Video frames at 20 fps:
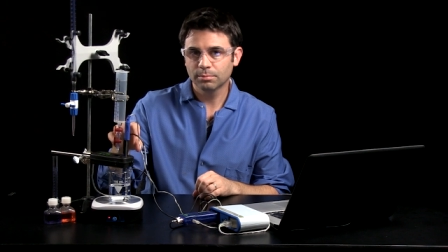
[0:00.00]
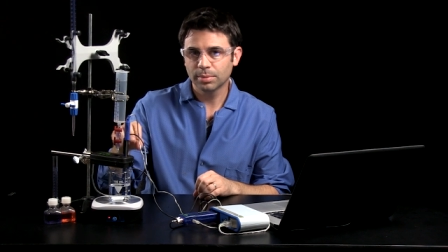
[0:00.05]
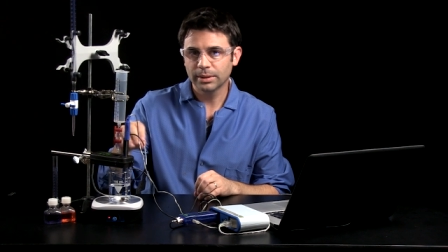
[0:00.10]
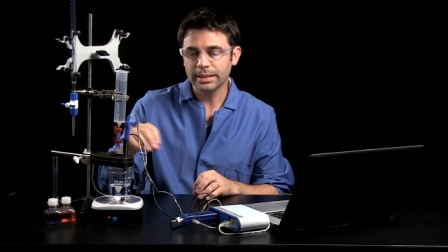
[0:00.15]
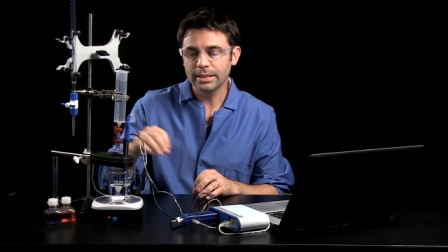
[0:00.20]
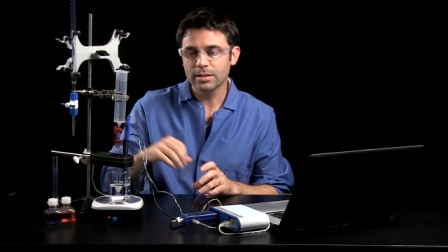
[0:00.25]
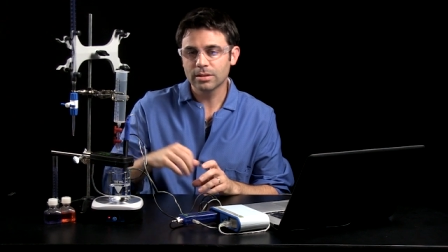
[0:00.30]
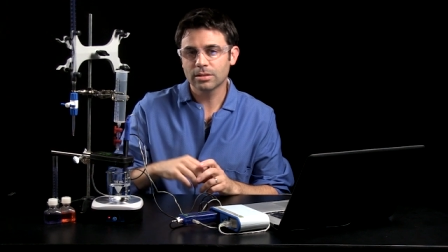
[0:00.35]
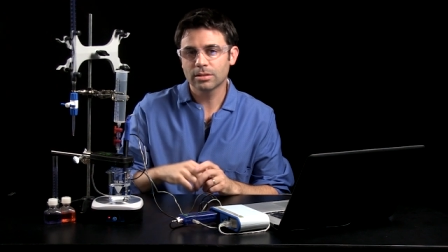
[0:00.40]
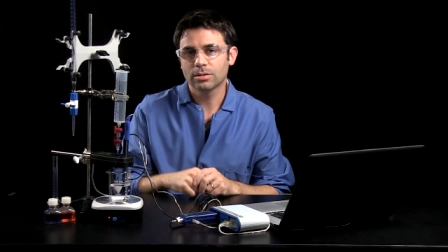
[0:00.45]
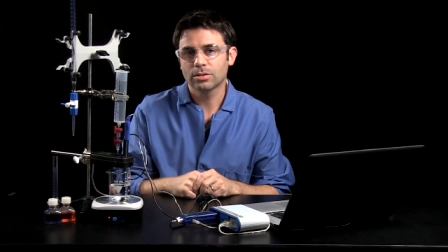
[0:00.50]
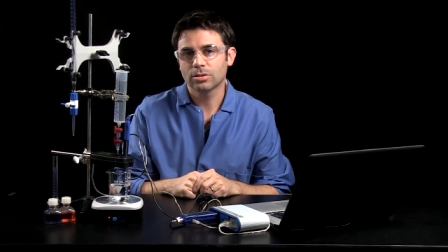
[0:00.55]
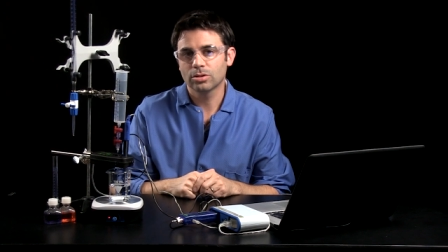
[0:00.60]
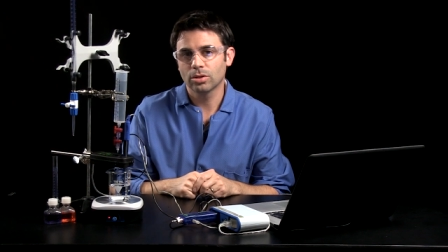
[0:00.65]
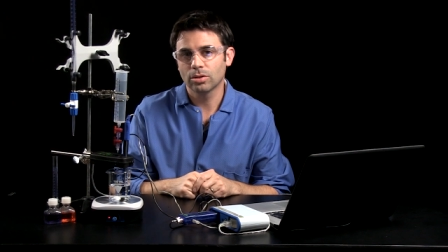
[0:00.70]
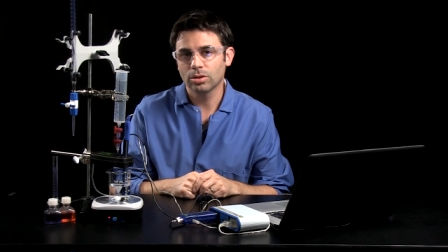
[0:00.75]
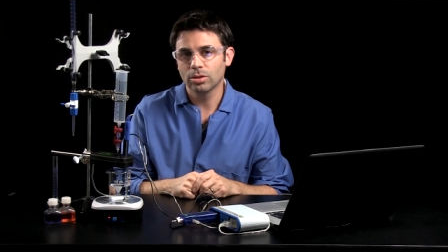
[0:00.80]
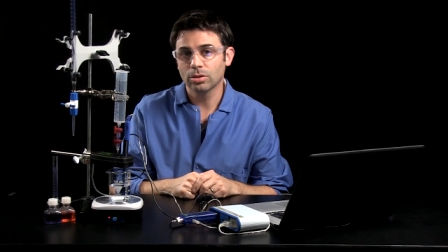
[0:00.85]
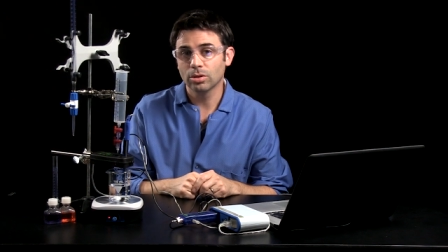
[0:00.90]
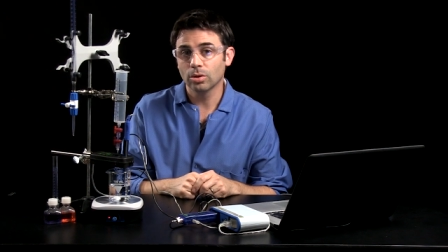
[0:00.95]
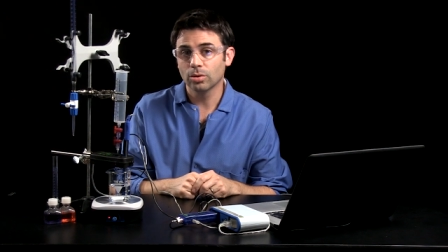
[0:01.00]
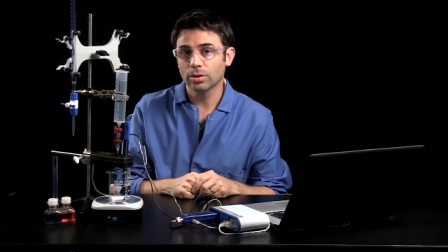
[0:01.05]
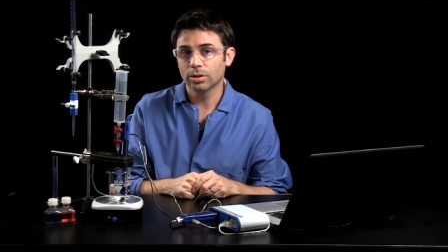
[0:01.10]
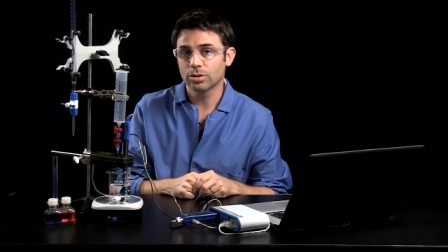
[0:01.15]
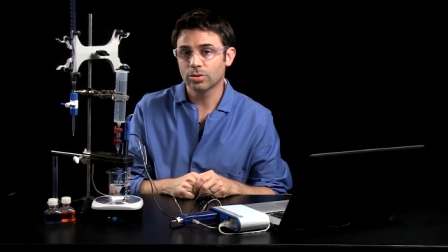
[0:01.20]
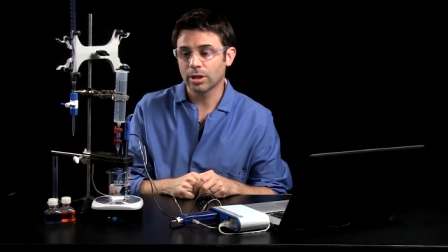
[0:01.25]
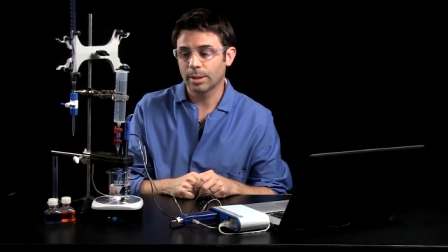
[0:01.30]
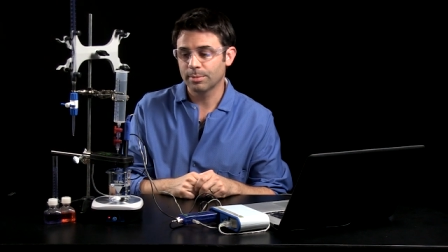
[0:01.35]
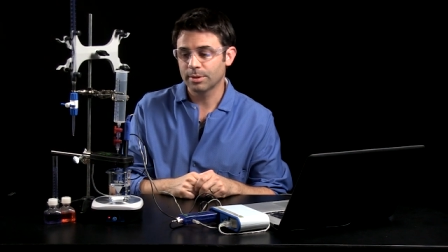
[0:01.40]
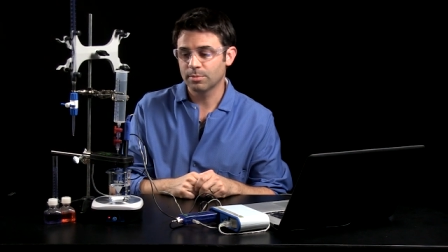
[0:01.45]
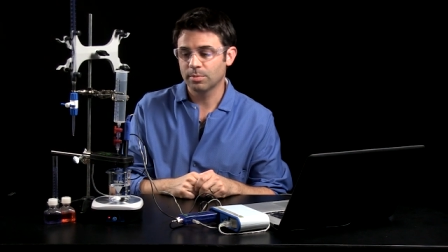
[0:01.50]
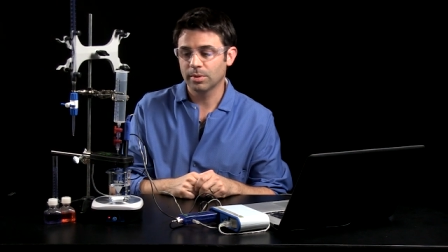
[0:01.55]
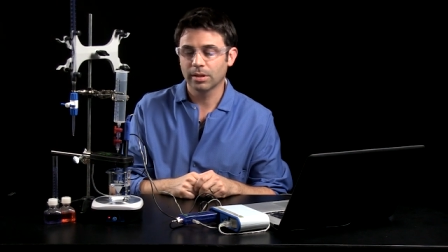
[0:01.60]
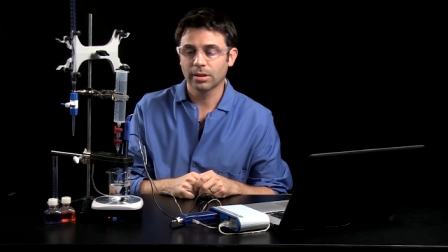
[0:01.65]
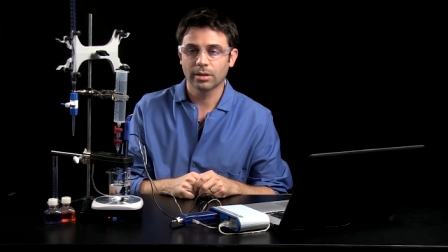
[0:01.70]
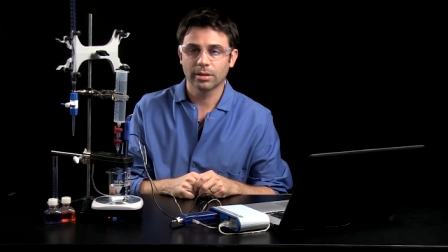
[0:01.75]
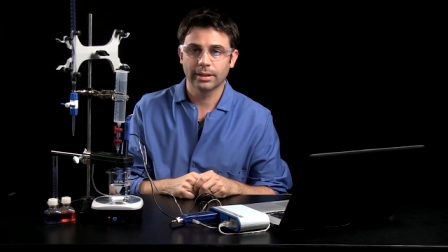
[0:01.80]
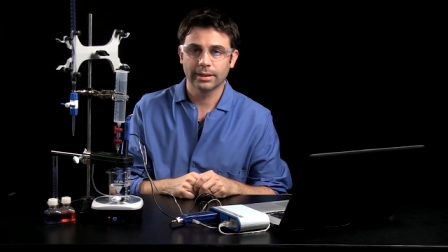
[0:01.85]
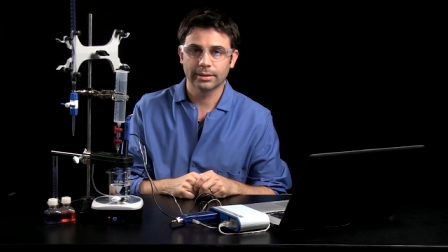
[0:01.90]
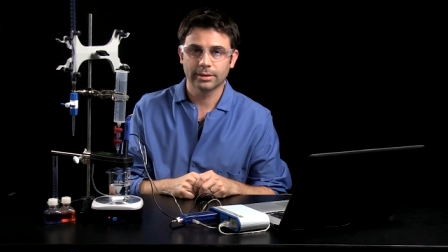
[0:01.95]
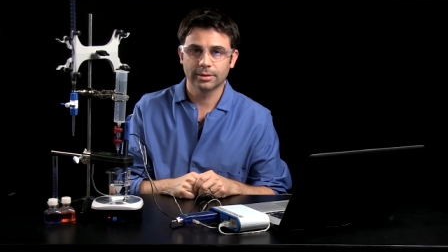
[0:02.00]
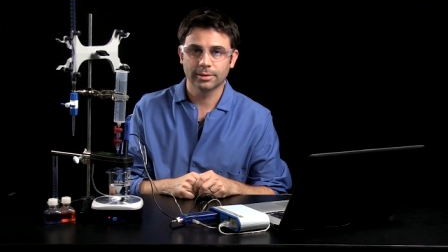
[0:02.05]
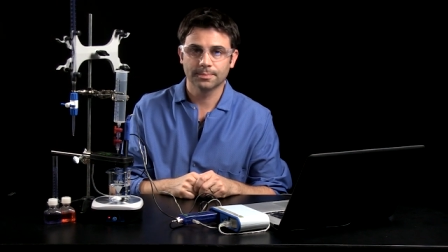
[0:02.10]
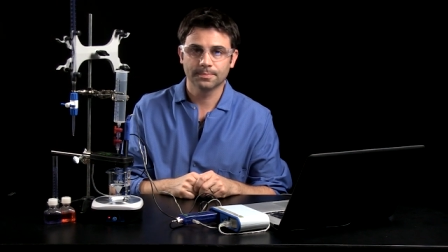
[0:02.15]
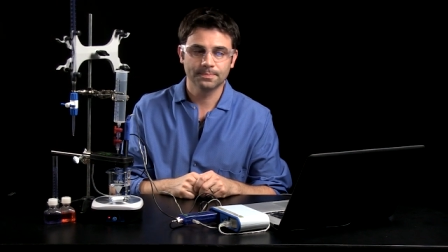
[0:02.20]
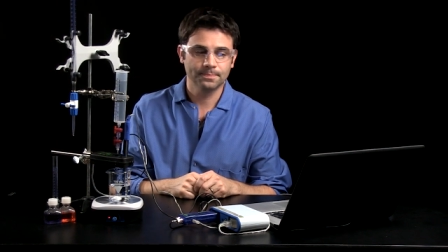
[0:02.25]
blinks so that you know that a drop is being collected.